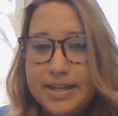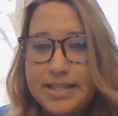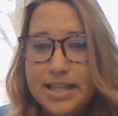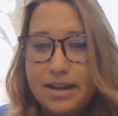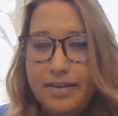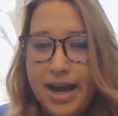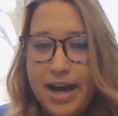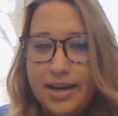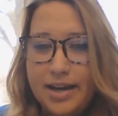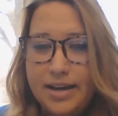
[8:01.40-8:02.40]
that I've
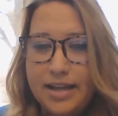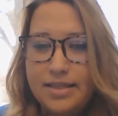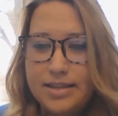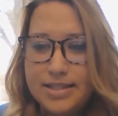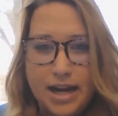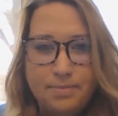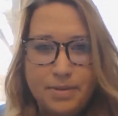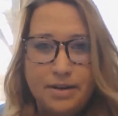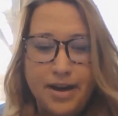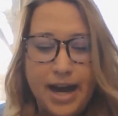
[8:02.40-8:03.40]
had in the time that
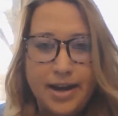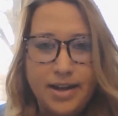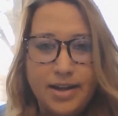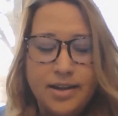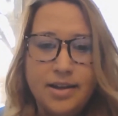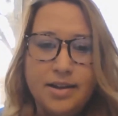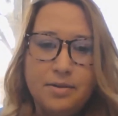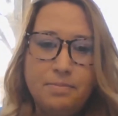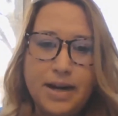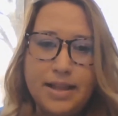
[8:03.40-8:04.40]
I've had it.
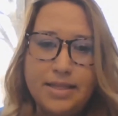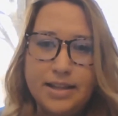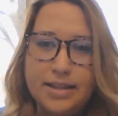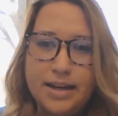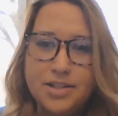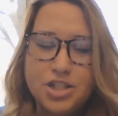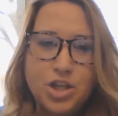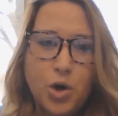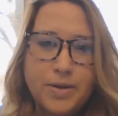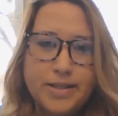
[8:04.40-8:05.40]
But I think that it just
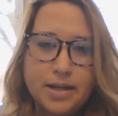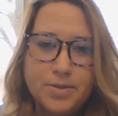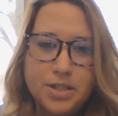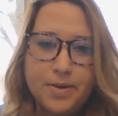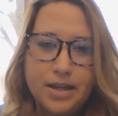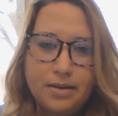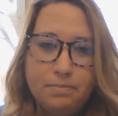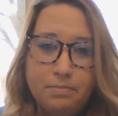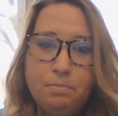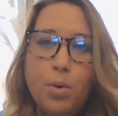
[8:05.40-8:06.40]
opens up so many
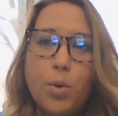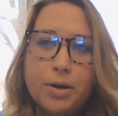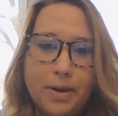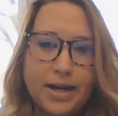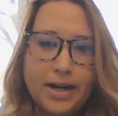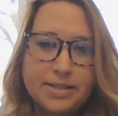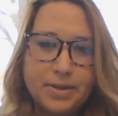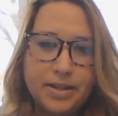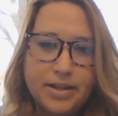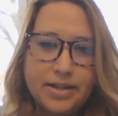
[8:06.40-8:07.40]
more
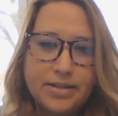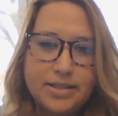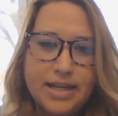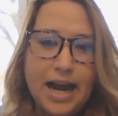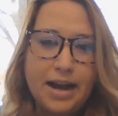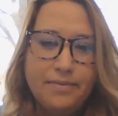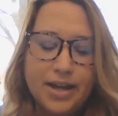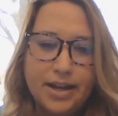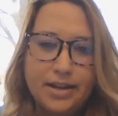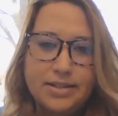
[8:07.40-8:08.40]
possibilities to have
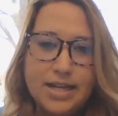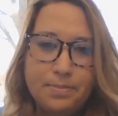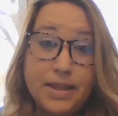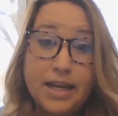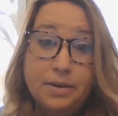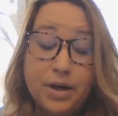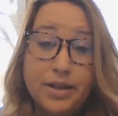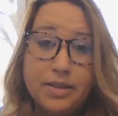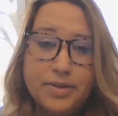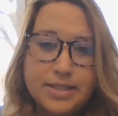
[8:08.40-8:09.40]
that depth and breadth
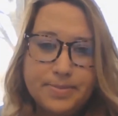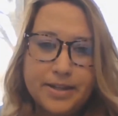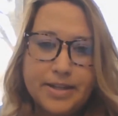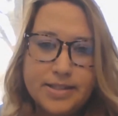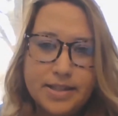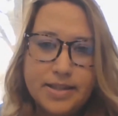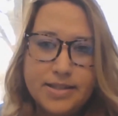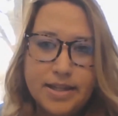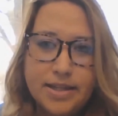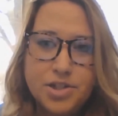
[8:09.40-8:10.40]
of experience at this
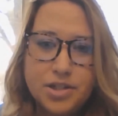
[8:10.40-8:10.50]
age.